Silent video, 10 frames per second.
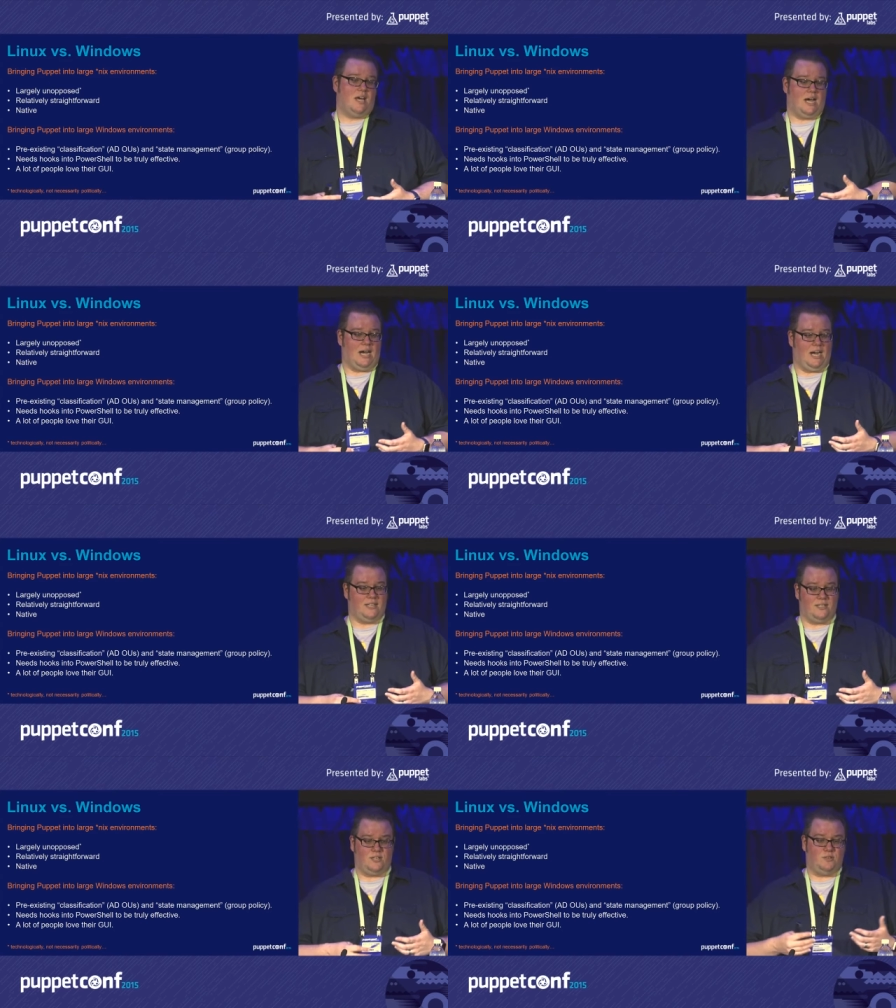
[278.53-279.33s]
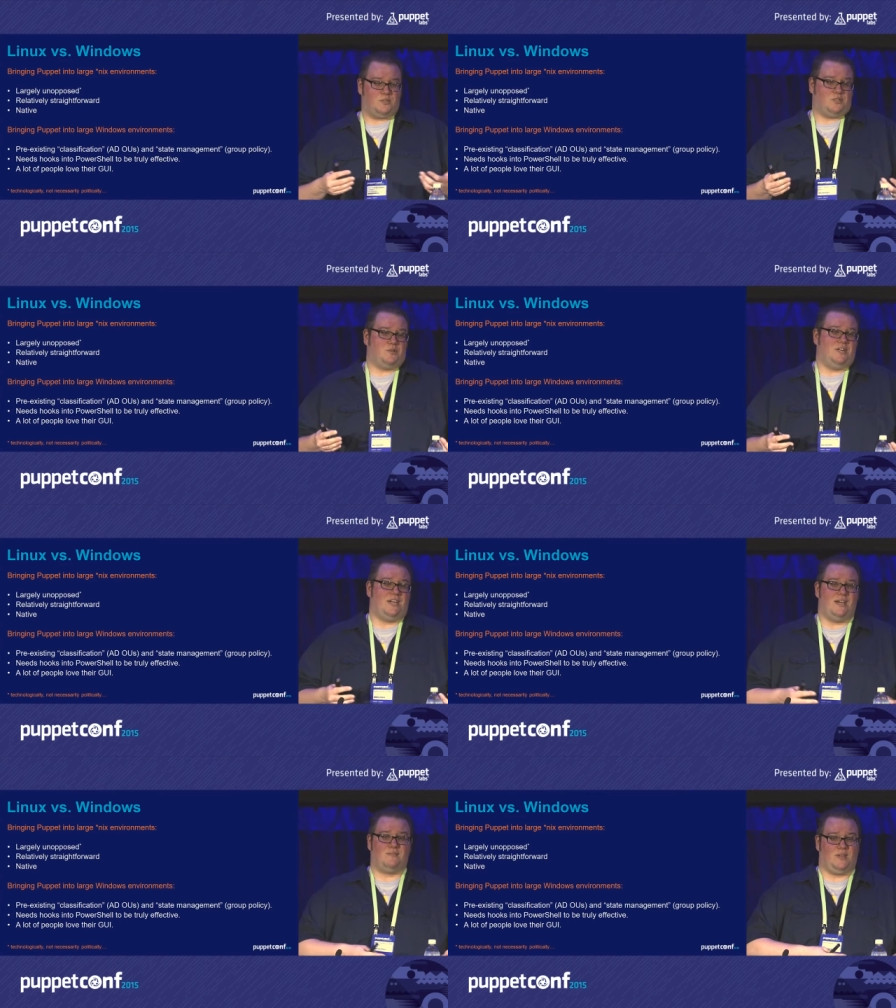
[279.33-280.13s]
Uh, you could use the
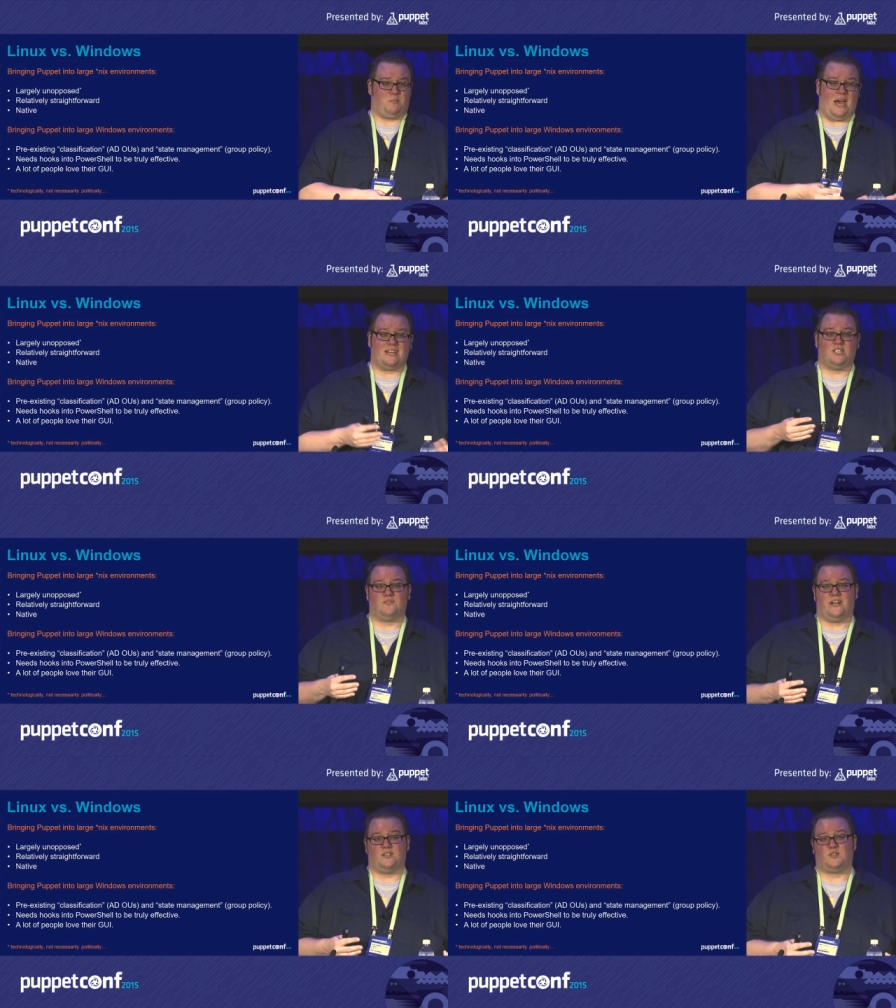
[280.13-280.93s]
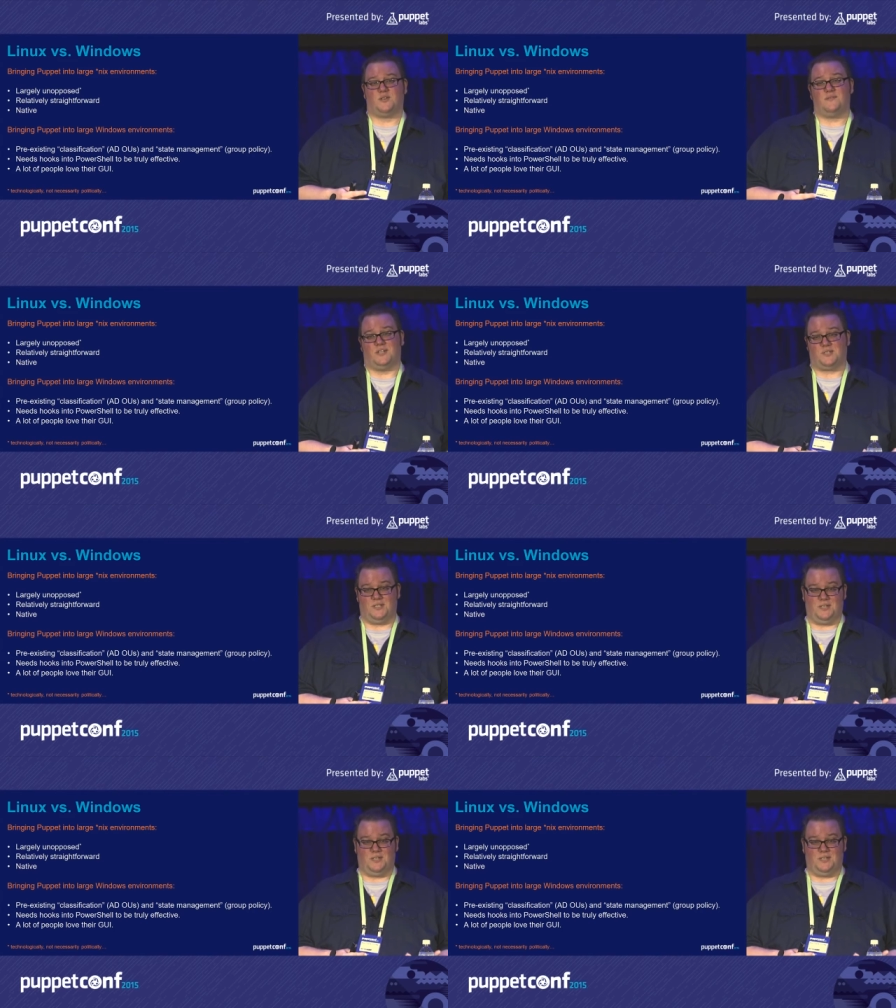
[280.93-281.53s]
Trinity of like package file service,